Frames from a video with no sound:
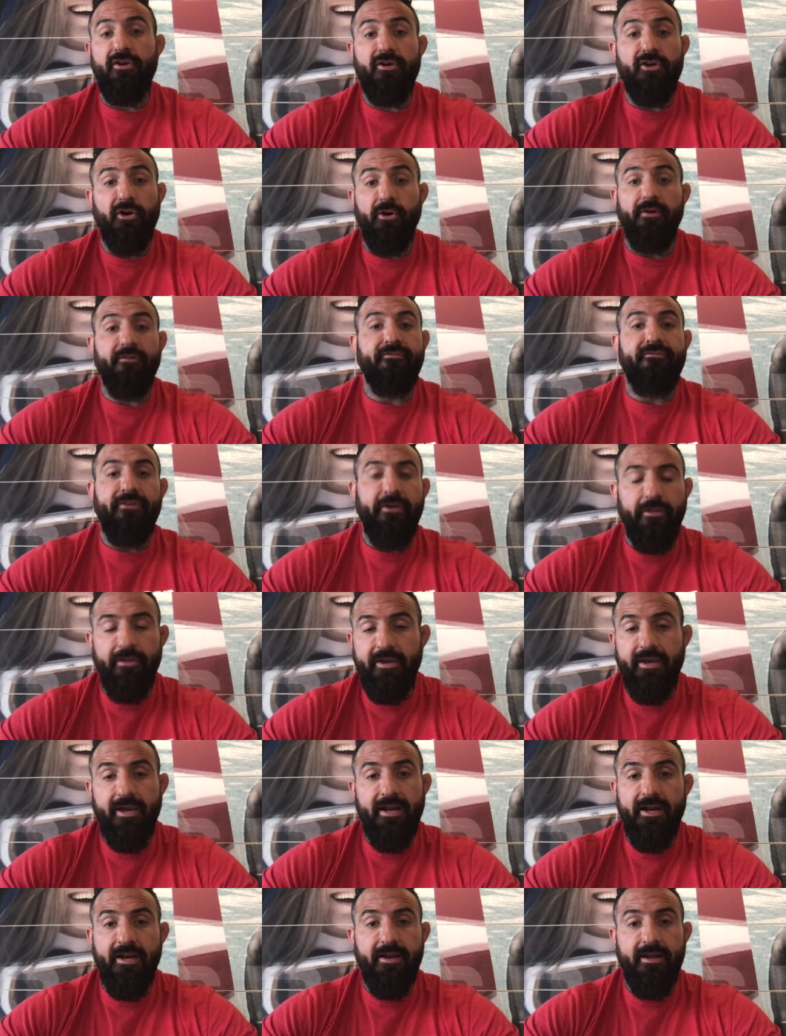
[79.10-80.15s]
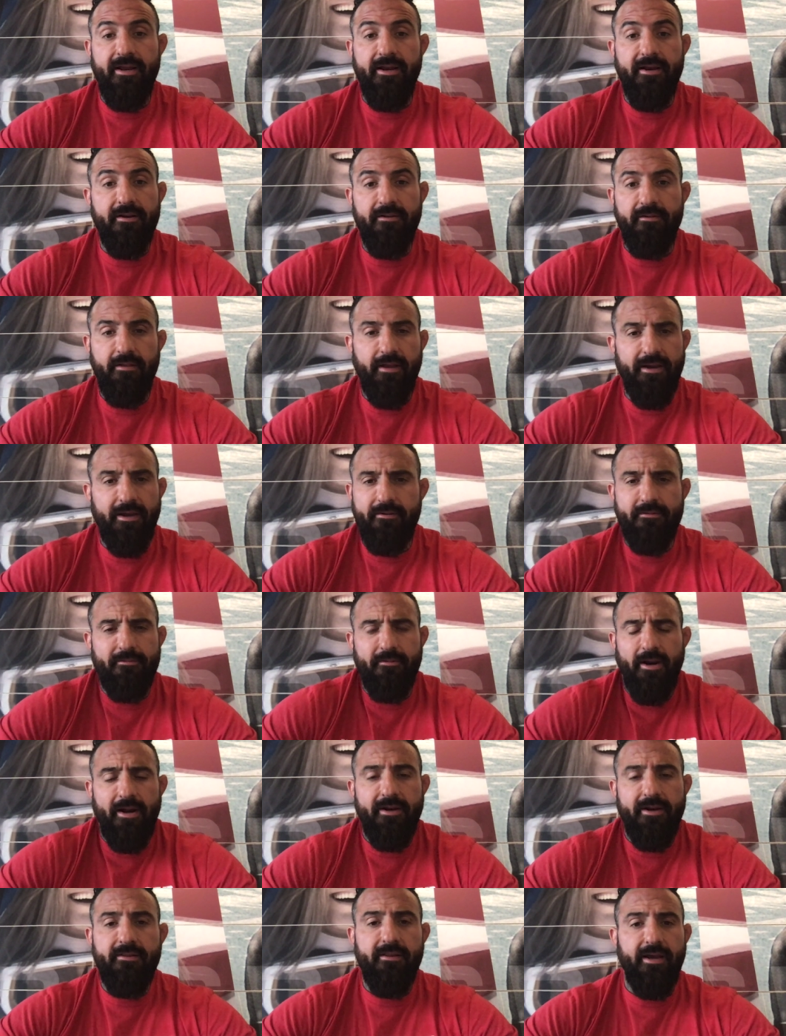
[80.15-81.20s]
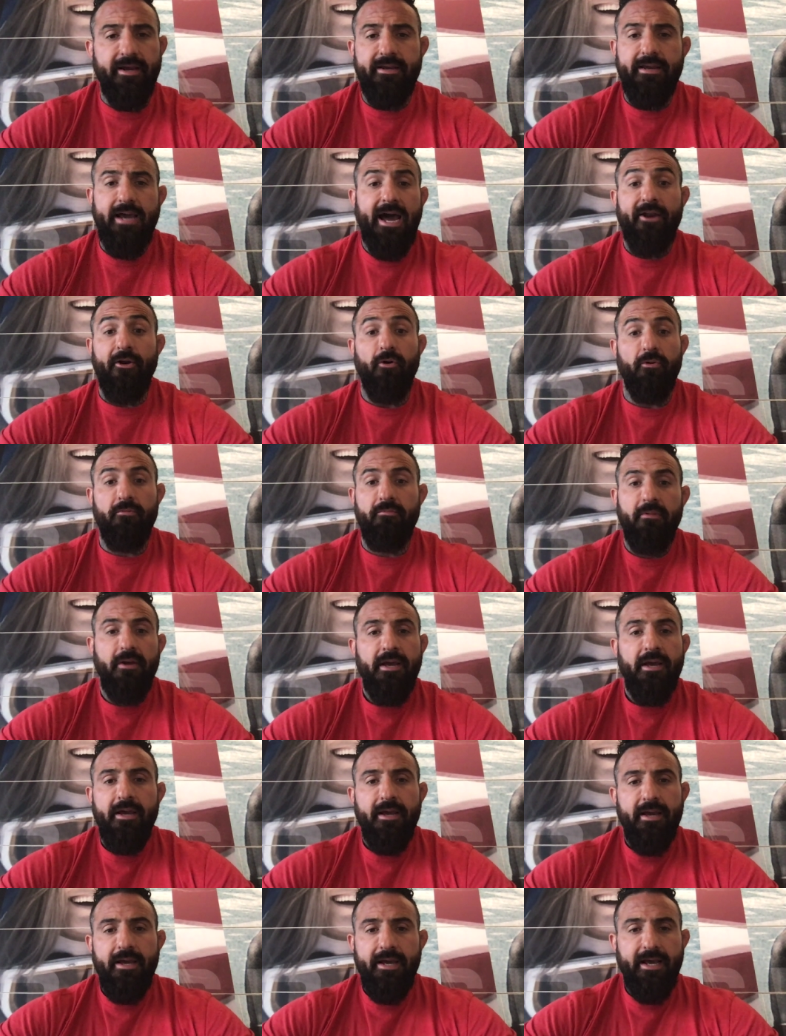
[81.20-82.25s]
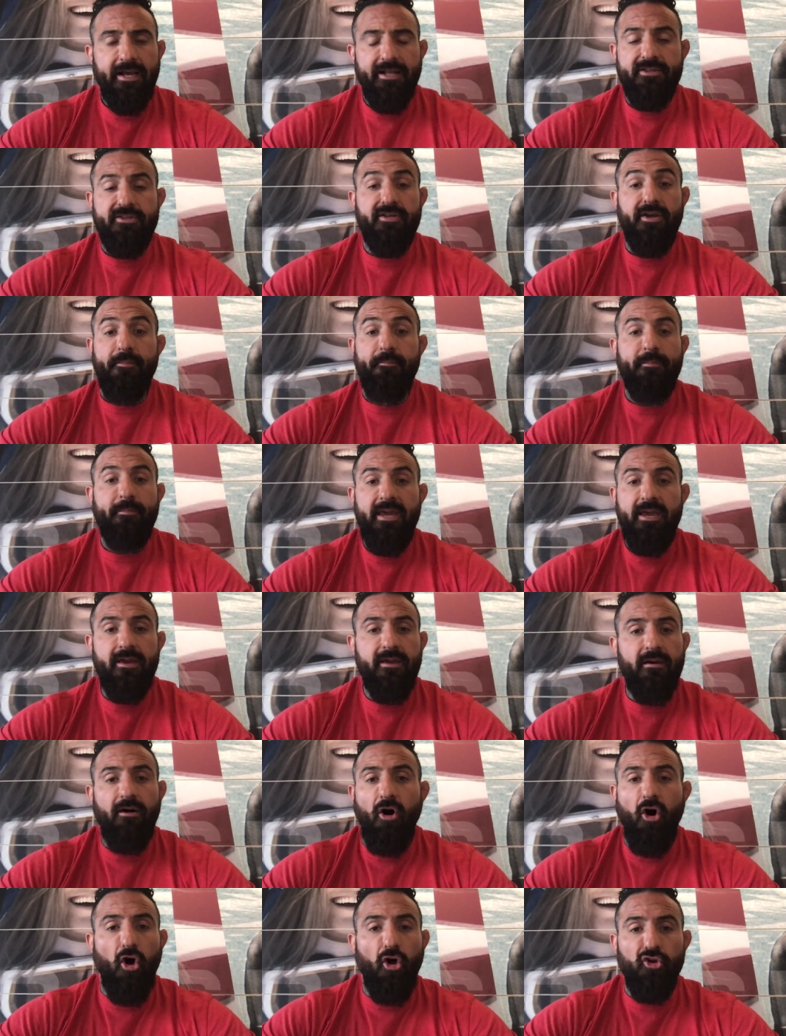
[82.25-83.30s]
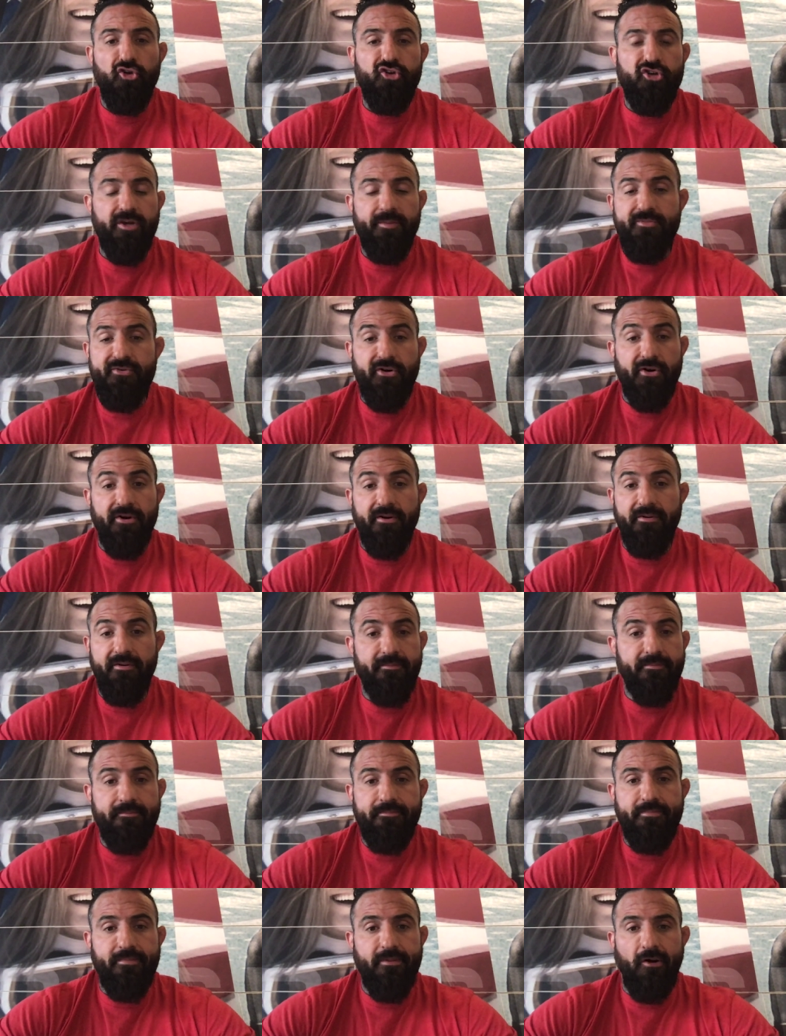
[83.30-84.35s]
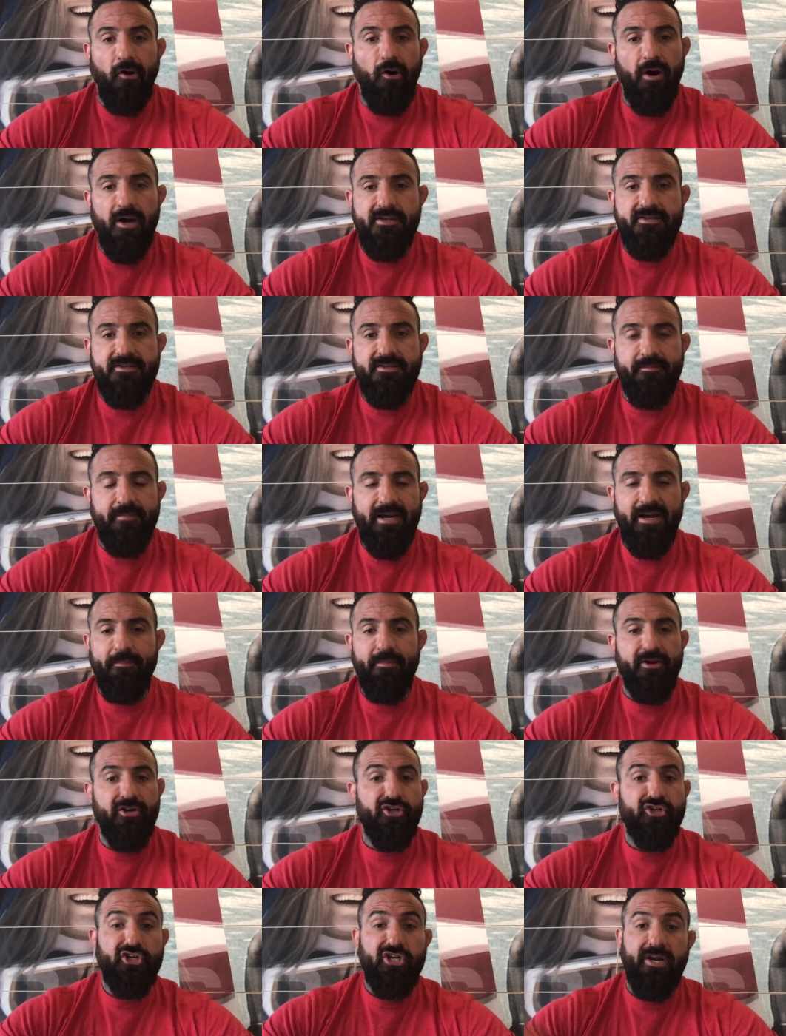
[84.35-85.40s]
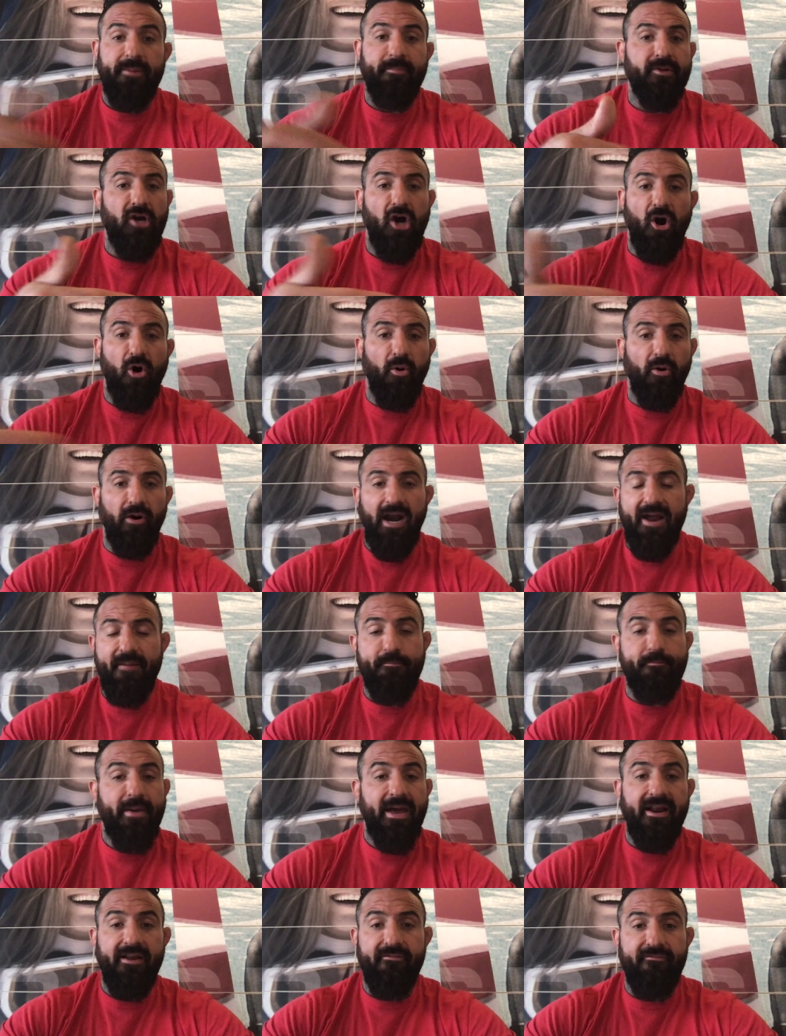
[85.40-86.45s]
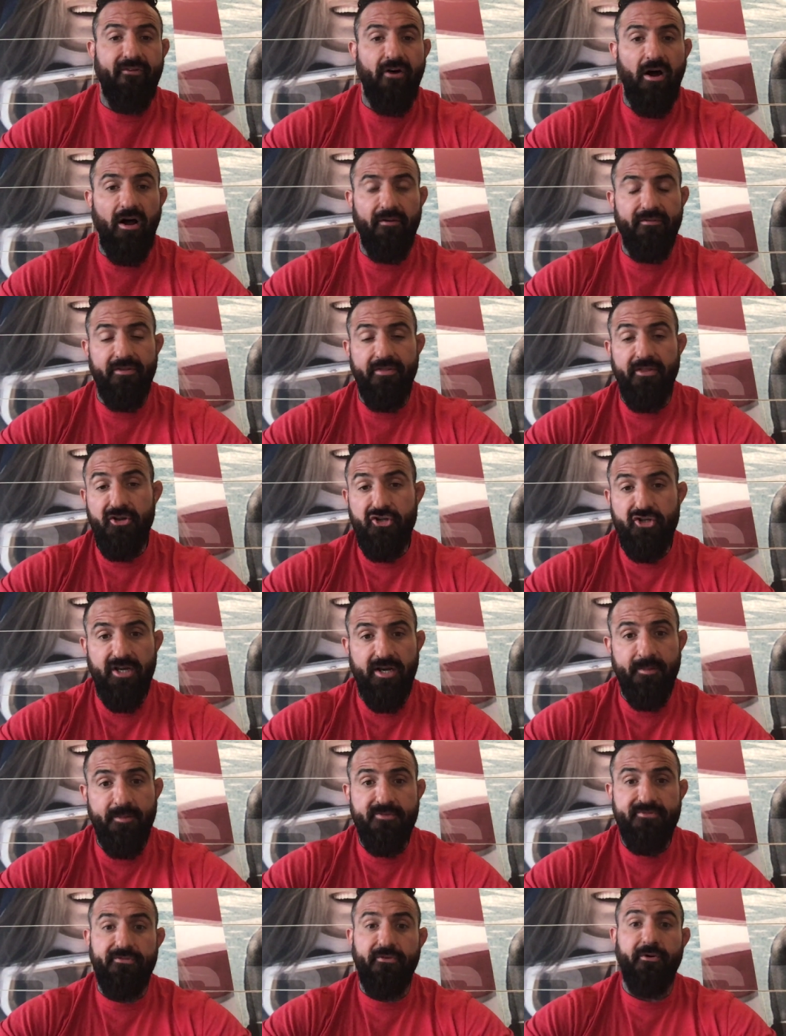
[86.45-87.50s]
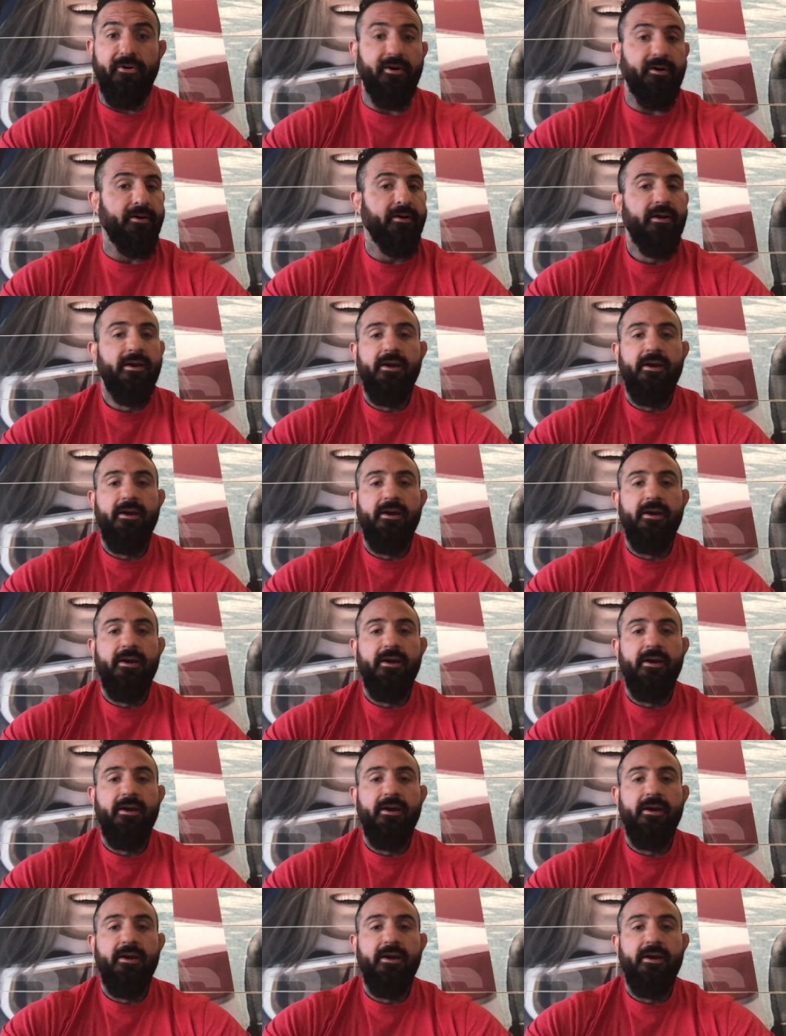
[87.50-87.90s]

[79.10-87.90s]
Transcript: you're affiliated in. Like, right? Like, to me, all gyms are awesome. I'm a gym goer. I've been involved in the gyms for